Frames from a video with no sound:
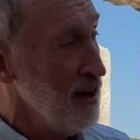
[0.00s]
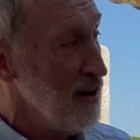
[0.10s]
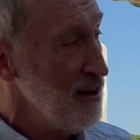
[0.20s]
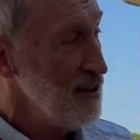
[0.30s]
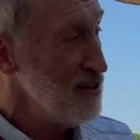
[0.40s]

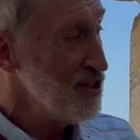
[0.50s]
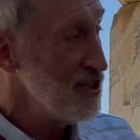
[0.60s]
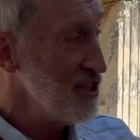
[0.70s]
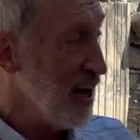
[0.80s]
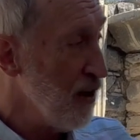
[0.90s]
And
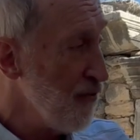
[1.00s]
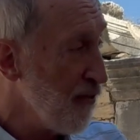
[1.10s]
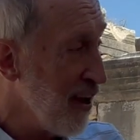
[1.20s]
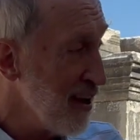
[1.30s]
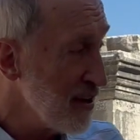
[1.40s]
she's now
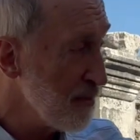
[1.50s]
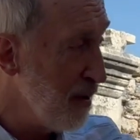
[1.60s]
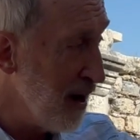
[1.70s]
flanked